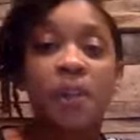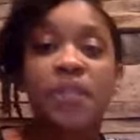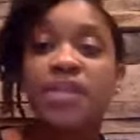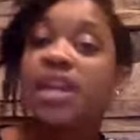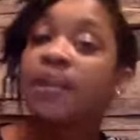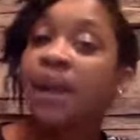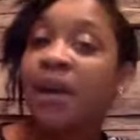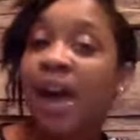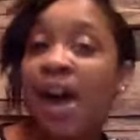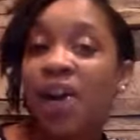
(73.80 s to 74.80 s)
Think
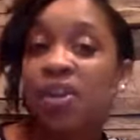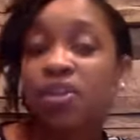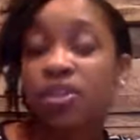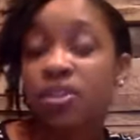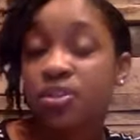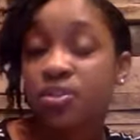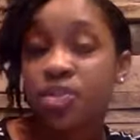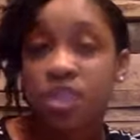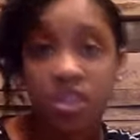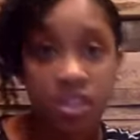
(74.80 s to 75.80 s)
about how you'll
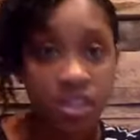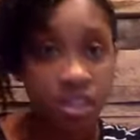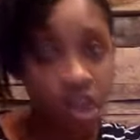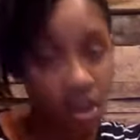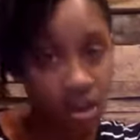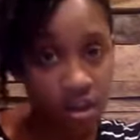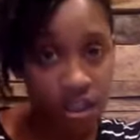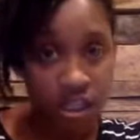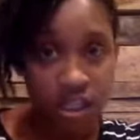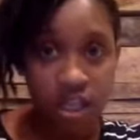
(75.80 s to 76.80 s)
use the song.
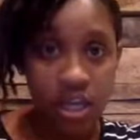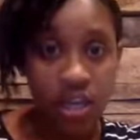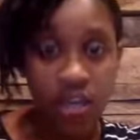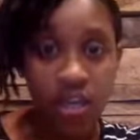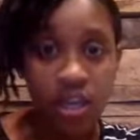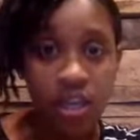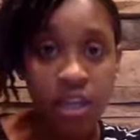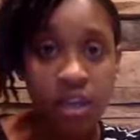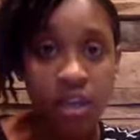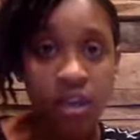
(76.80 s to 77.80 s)
Is it going to
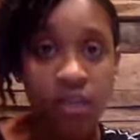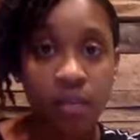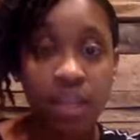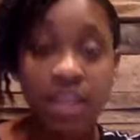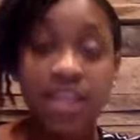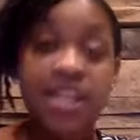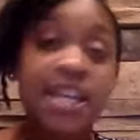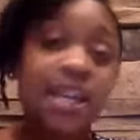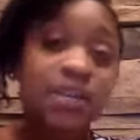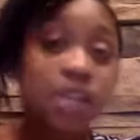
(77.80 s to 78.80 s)
be like the
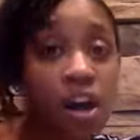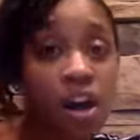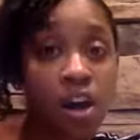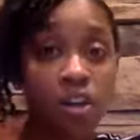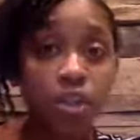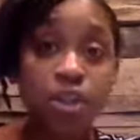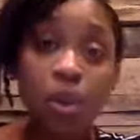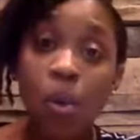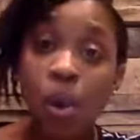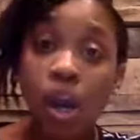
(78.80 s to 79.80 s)
theme song or
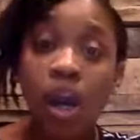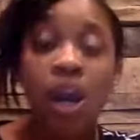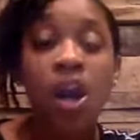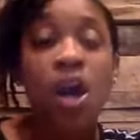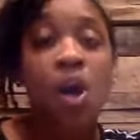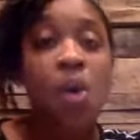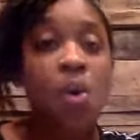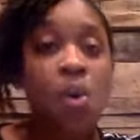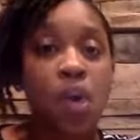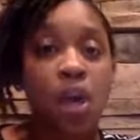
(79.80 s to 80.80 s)
score,
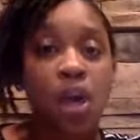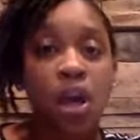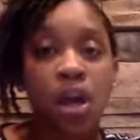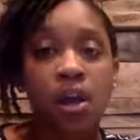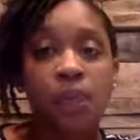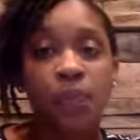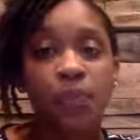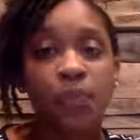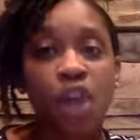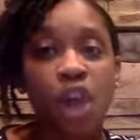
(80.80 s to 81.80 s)
or
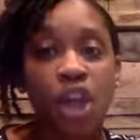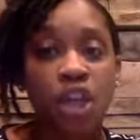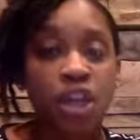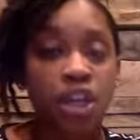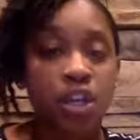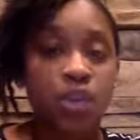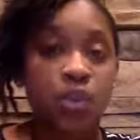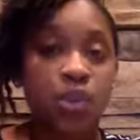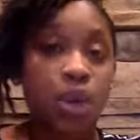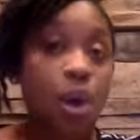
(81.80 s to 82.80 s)
are you going to
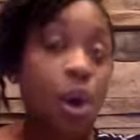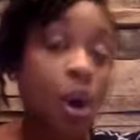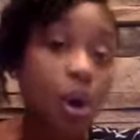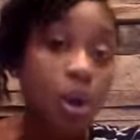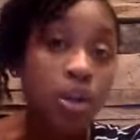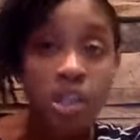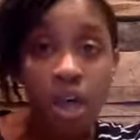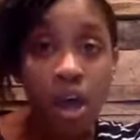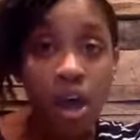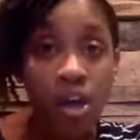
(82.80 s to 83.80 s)
use the whole
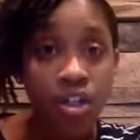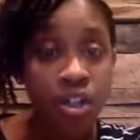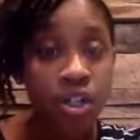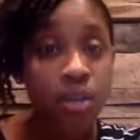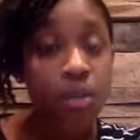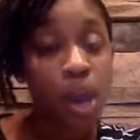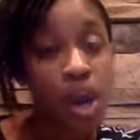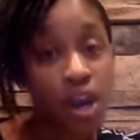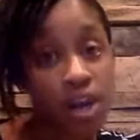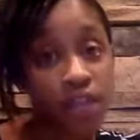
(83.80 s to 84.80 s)
song or just a
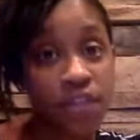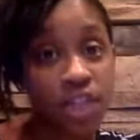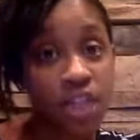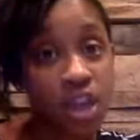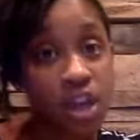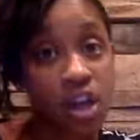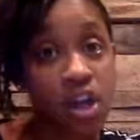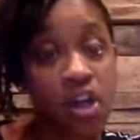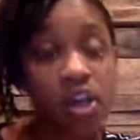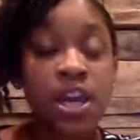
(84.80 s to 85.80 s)
part of the
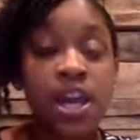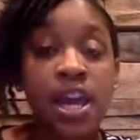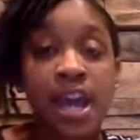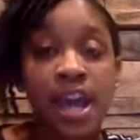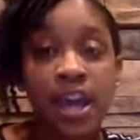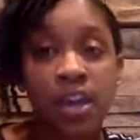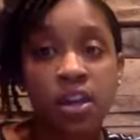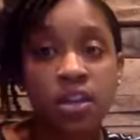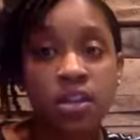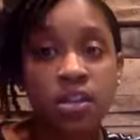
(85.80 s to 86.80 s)
song?
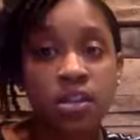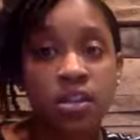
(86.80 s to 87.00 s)
And